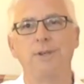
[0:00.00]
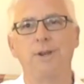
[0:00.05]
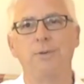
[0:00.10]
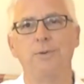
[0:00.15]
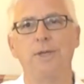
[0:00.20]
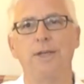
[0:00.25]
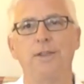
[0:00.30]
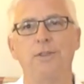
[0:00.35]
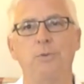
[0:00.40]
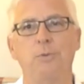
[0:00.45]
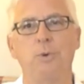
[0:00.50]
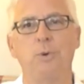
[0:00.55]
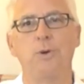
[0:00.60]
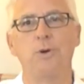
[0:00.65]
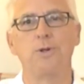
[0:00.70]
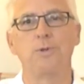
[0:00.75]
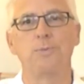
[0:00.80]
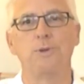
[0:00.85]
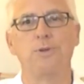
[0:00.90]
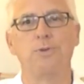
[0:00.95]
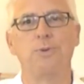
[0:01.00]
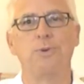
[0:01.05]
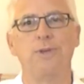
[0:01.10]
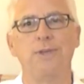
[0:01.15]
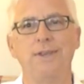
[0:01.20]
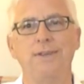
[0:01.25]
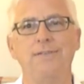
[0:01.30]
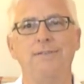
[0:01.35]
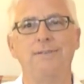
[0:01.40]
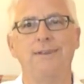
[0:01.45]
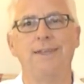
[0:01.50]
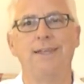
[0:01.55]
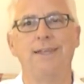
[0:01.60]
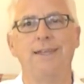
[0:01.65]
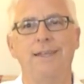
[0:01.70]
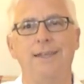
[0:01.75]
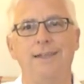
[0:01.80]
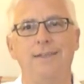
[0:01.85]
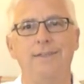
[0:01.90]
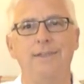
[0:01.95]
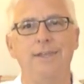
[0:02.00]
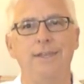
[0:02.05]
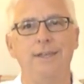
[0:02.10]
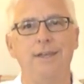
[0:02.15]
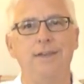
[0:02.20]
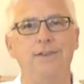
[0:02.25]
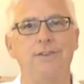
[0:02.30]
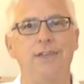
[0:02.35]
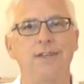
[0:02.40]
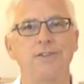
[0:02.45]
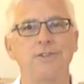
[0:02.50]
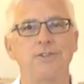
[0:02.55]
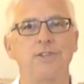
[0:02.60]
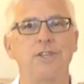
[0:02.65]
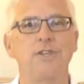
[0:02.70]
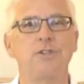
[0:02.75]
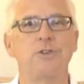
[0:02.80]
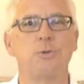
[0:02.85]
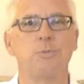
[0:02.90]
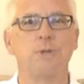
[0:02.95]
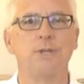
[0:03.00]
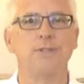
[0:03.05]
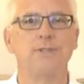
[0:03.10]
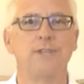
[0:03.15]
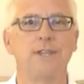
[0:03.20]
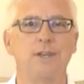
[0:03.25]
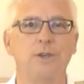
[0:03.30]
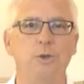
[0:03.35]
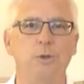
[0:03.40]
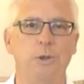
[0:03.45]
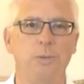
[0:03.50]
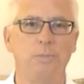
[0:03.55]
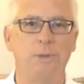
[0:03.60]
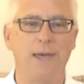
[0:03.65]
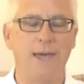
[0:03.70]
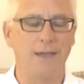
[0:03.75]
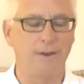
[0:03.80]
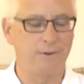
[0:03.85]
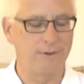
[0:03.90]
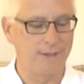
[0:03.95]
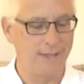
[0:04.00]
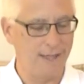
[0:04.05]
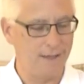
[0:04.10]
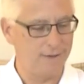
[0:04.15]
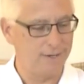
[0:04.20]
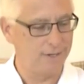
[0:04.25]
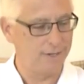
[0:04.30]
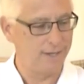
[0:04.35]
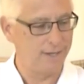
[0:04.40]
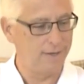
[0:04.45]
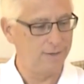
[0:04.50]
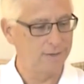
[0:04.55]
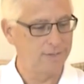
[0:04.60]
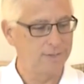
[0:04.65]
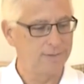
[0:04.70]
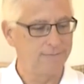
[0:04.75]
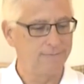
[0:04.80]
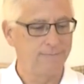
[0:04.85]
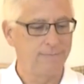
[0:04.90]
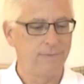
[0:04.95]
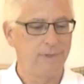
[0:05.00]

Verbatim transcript: You know, we had the wars between the uh, Texas Instruments and Hewlett-Packard calculators.